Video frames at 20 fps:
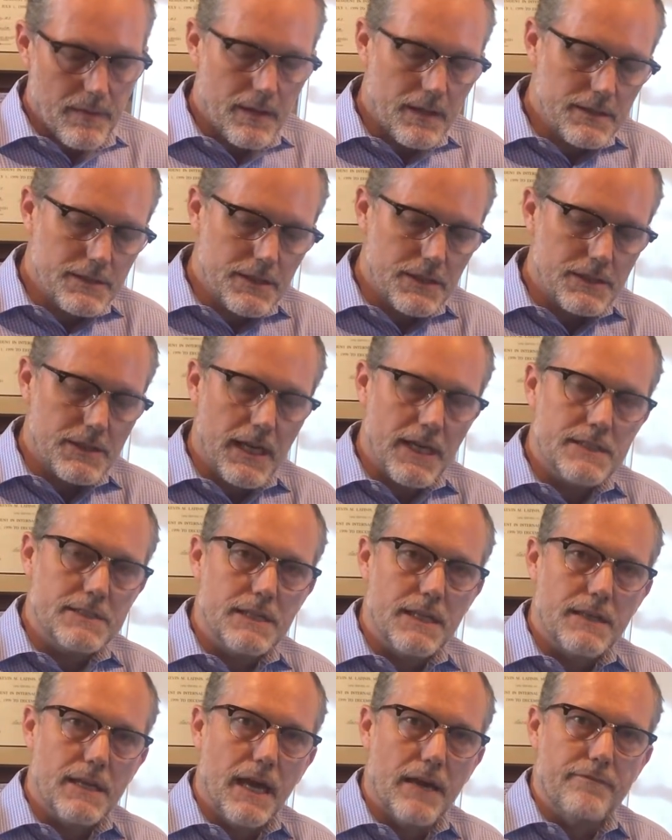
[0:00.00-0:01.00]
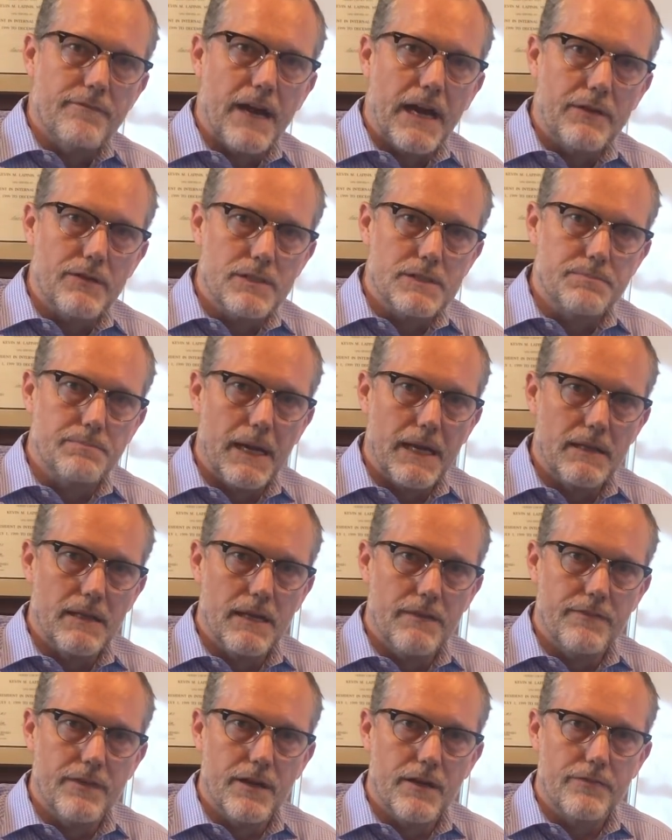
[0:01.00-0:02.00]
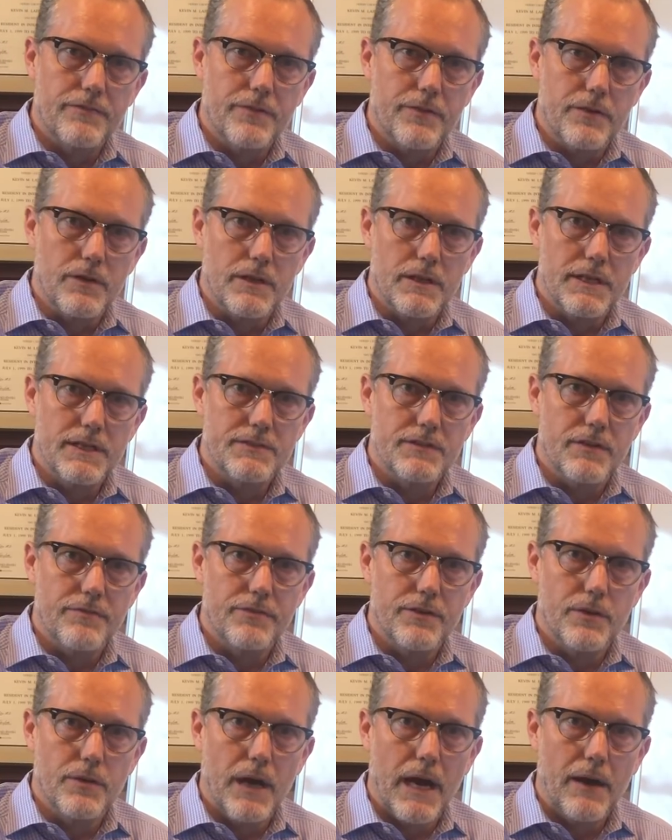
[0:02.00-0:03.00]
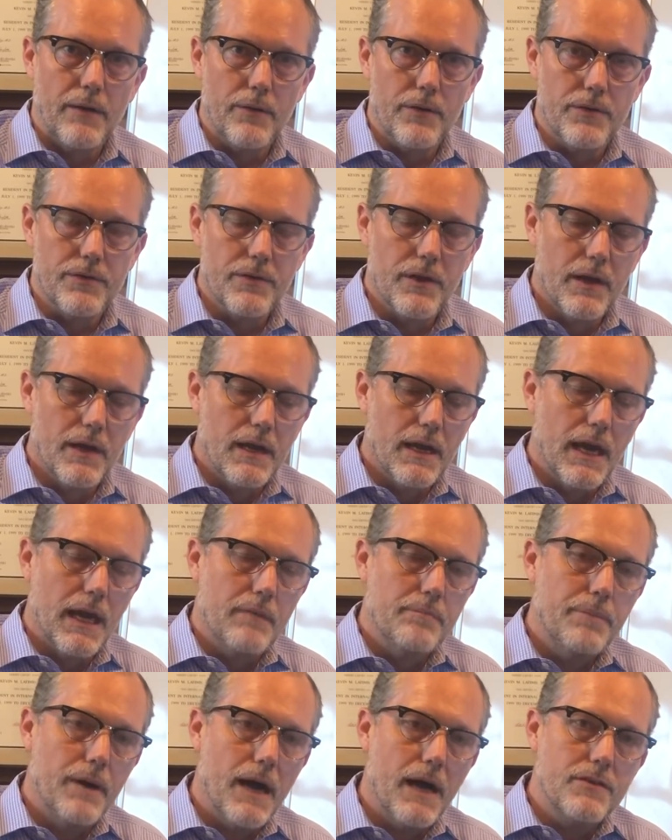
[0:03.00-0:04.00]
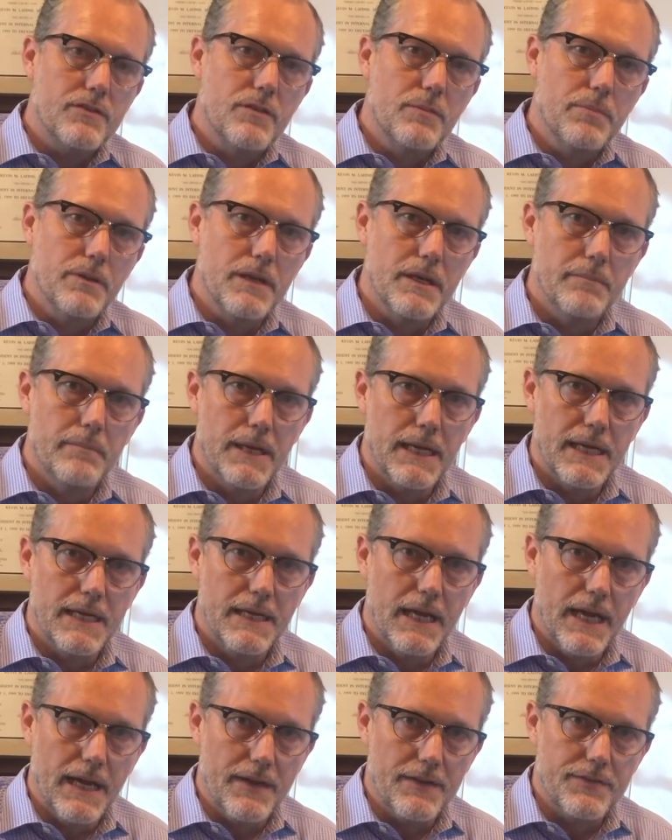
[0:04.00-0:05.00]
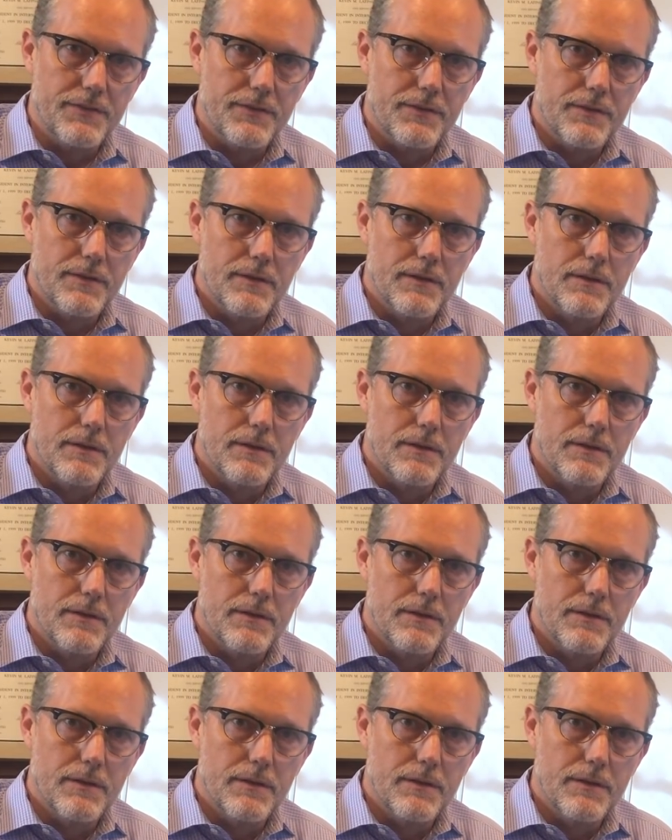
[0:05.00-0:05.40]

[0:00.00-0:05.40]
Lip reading: suggests that that virus may live there for at least a few hours and possibly many days.